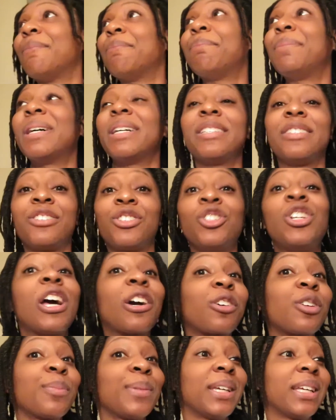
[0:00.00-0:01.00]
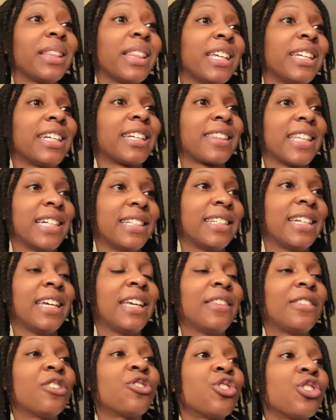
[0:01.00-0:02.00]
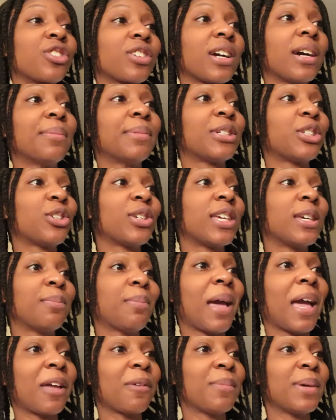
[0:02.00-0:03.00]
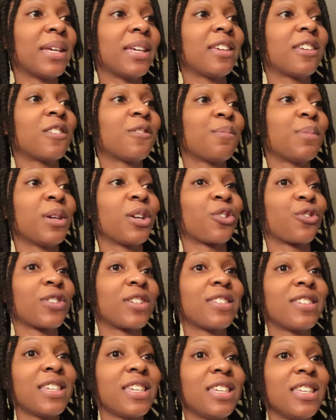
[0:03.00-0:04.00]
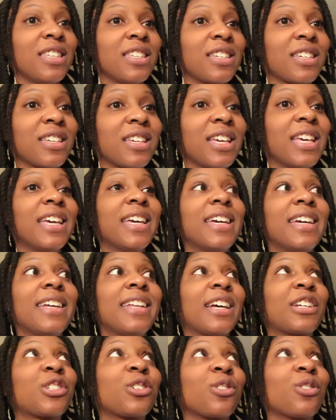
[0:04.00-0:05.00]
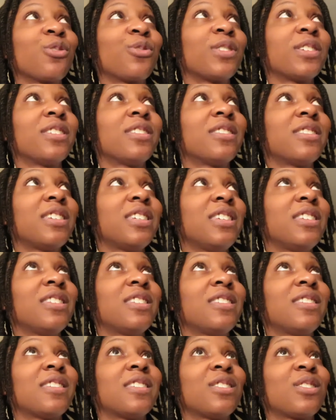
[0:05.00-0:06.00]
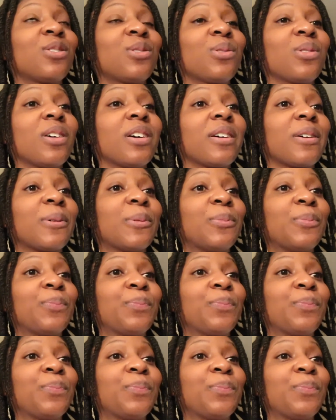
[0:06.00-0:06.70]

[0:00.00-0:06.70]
but they're not going to be cleaning that day. They're just coming to get payment and give me a receipt. And I show the receipts to the